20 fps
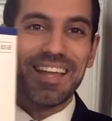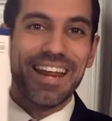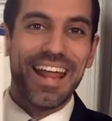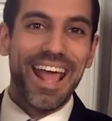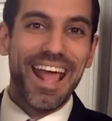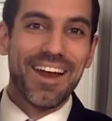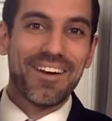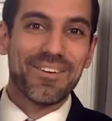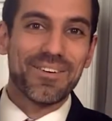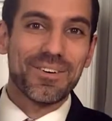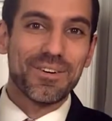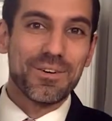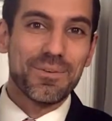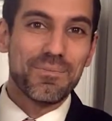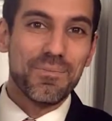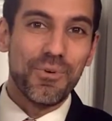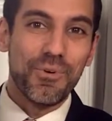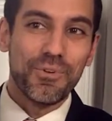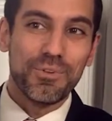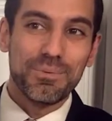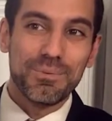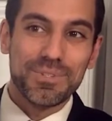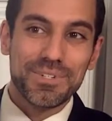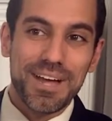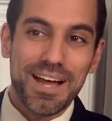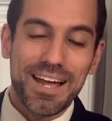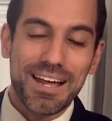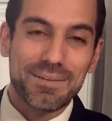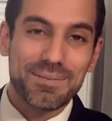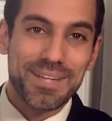errored multiple
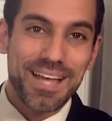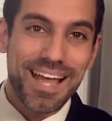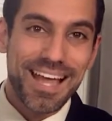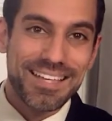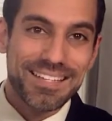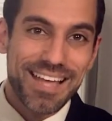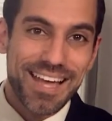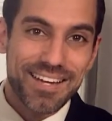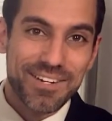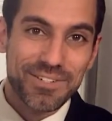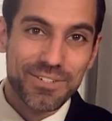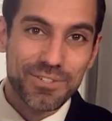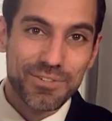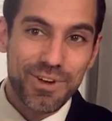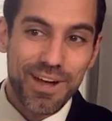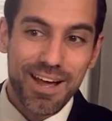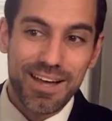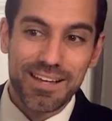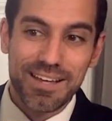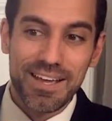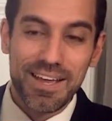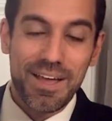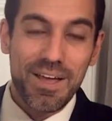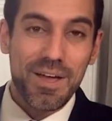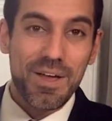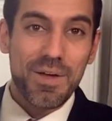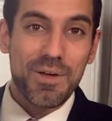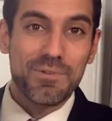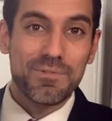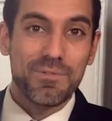times. I had to actually try
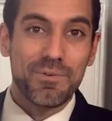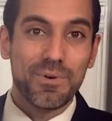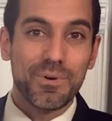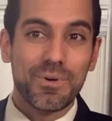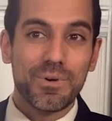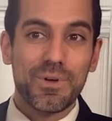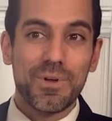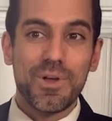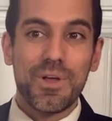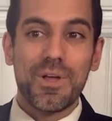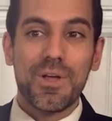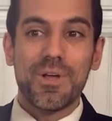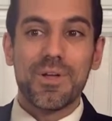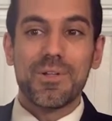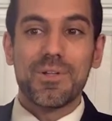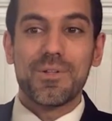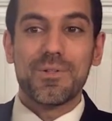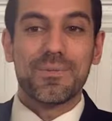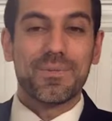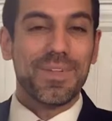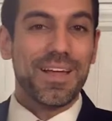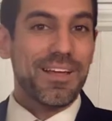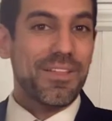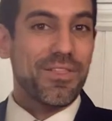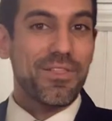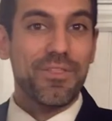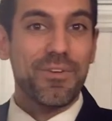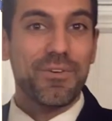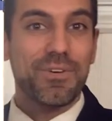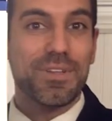for like
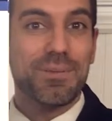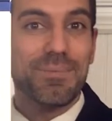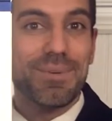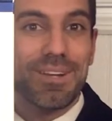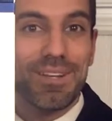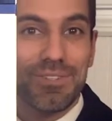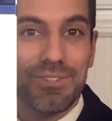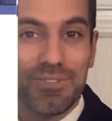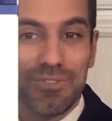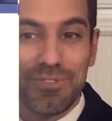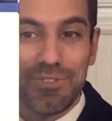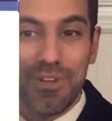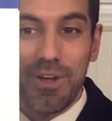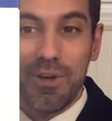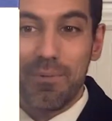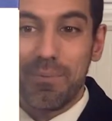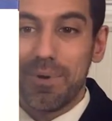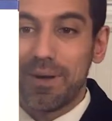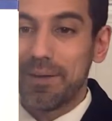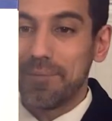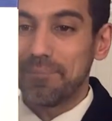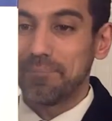30 minutes or so, but I